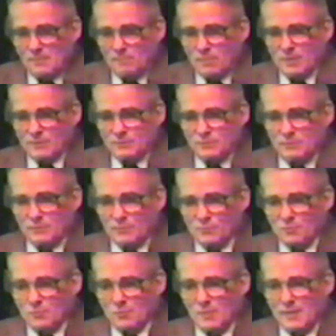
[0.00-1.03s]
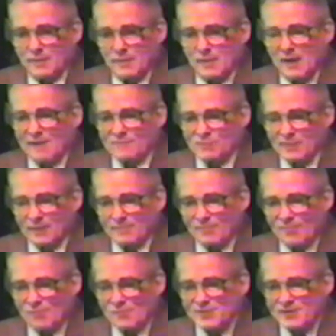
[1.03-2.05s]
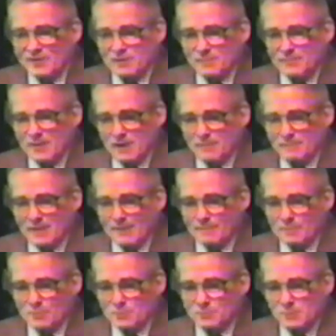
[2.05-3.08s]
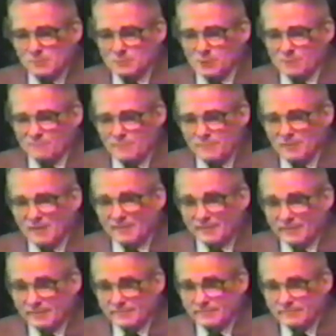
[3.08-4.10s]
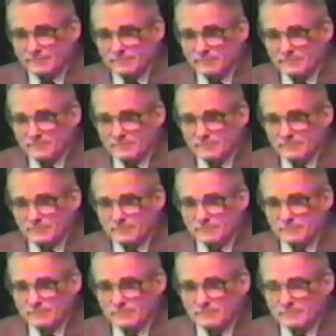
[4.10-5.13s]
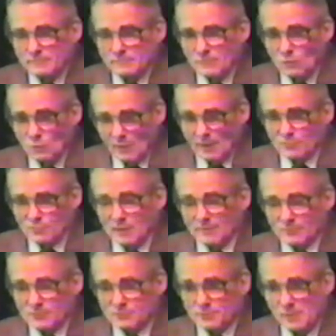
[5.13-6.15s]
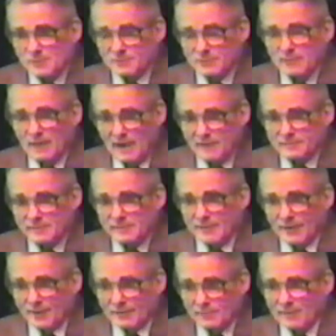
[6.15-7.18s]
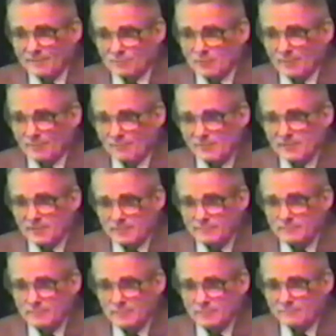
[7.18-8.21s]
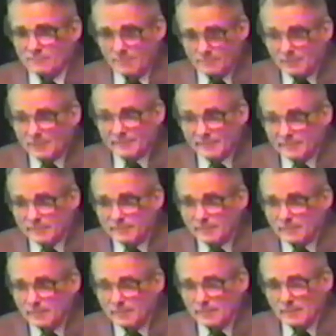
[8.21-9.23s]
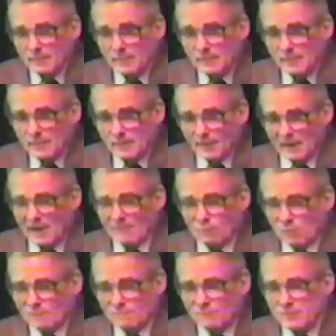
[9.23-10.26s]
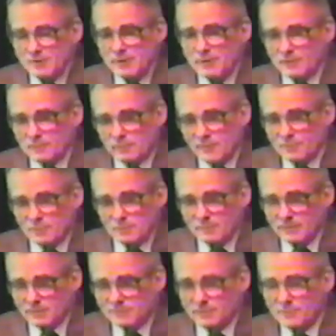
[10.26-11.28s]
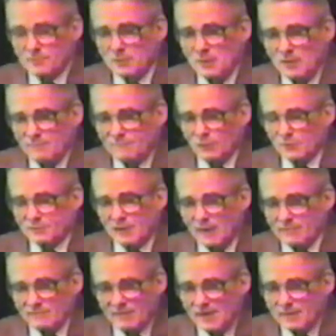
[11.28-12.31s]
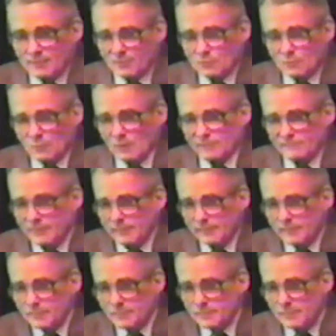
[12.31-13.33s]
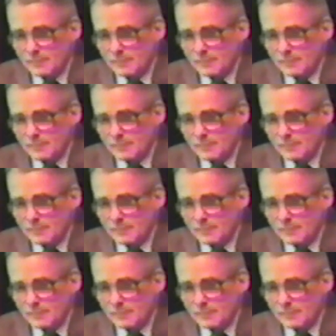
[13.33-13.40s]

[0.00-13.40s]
Bless your soul, honey. I've set up three independent Baptist churches from nothing. When I set up a church, I can tell you how to do. it. I've set up three of them from nothing. And I've worked for years in rescue missions, full time evangelist, 12 years.